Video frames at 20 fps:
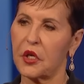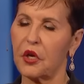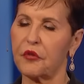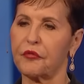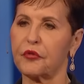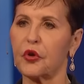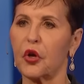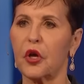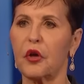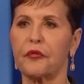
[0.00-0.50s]

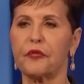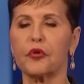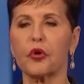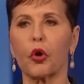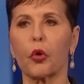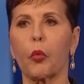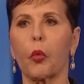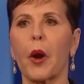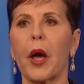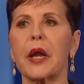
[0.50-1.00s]
If, you, if
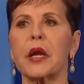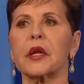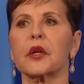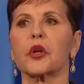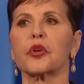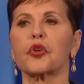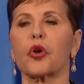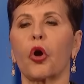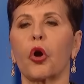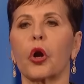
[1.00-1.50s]
you're ready
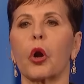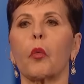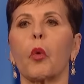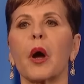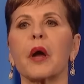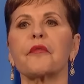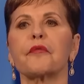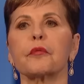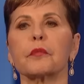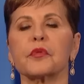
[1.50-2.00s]
to turn
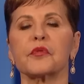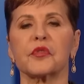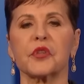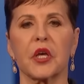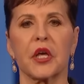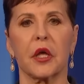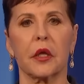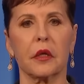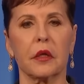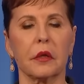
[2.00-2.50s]
away from
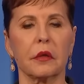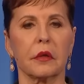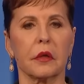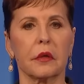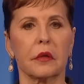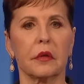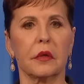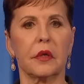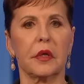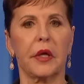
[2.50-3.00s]
sin
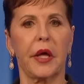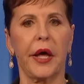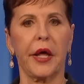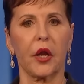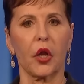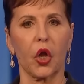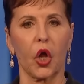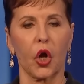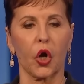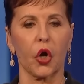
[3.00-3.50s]

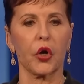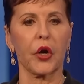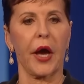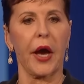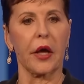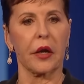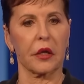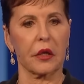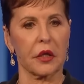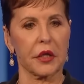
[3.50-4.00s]
and learn
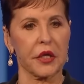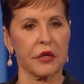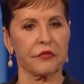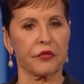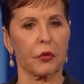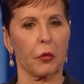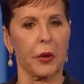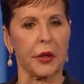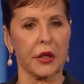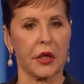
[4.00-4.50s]
how to
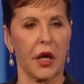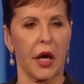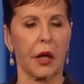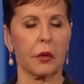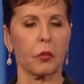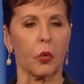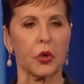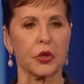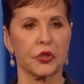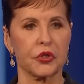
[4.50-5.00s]
live the way
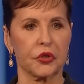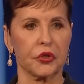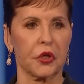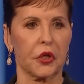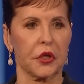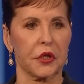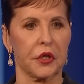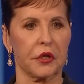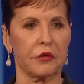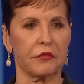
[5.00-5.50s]
God wants you
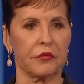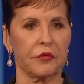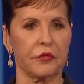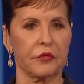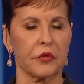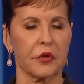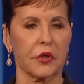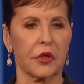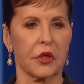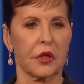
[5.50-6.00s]
to
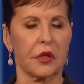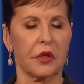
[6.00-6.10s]
live,